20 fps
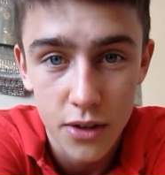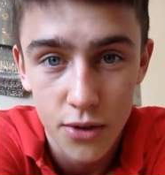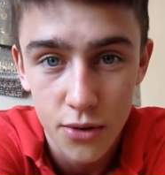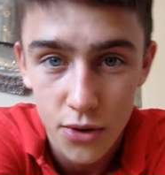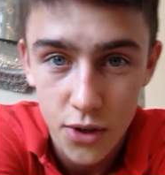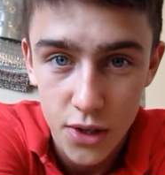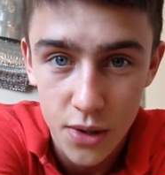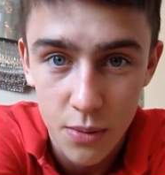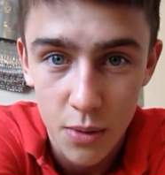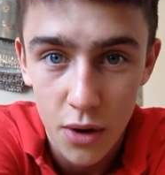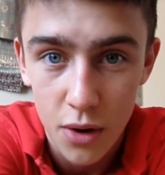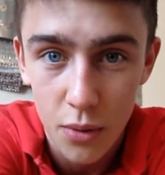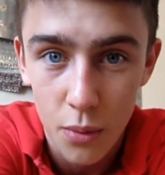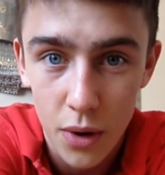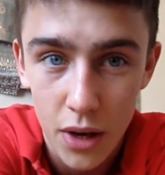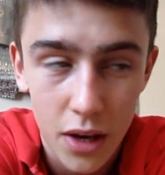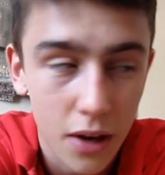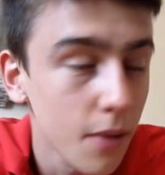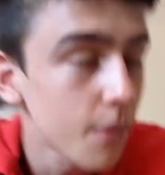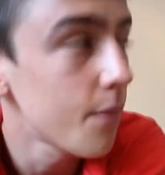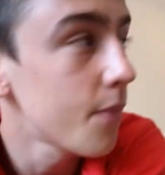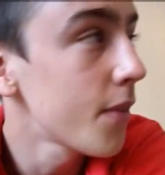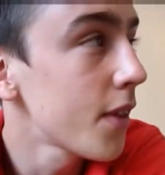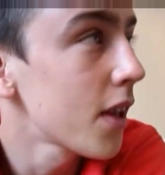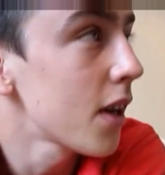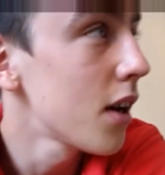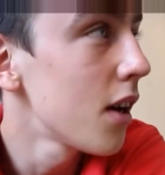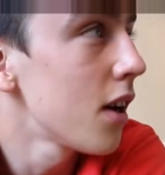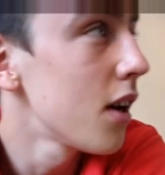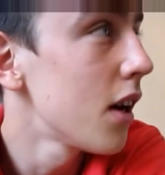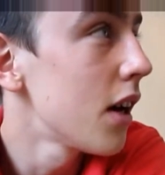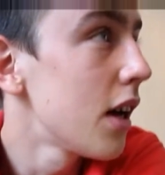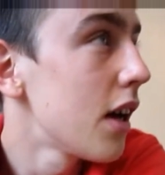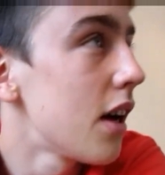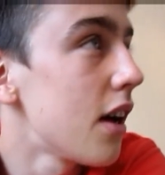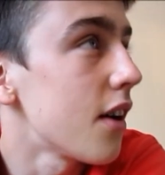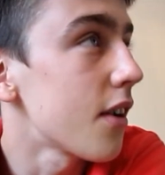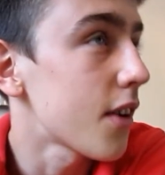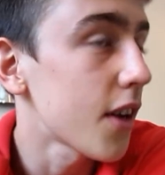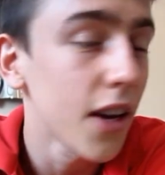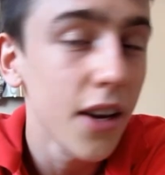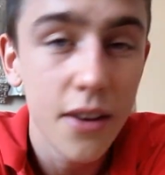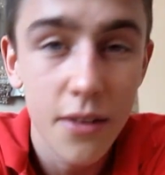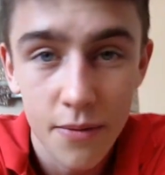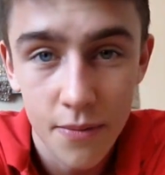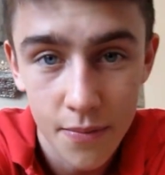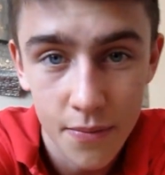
Interesting Word of the Week. Okay?